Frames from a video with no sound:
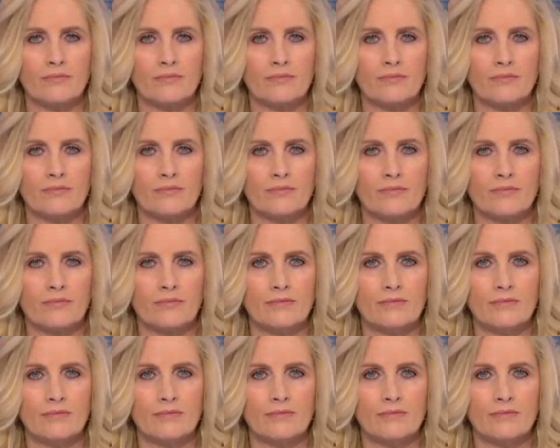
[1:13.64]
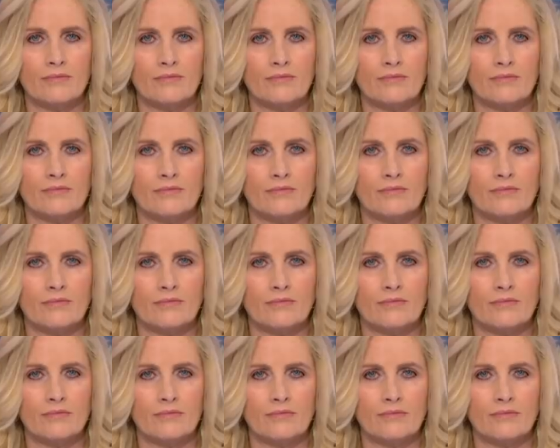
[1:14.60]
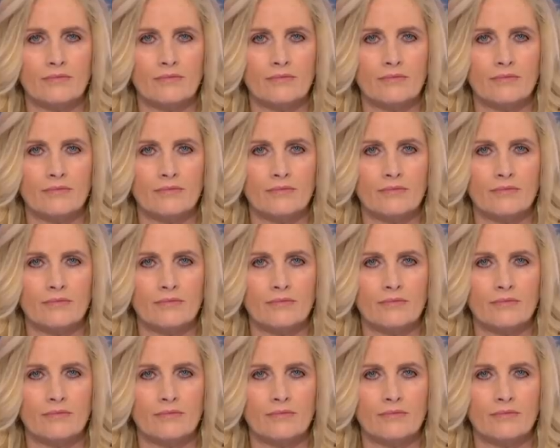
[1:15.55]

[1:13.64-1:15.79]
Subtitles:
[no speech]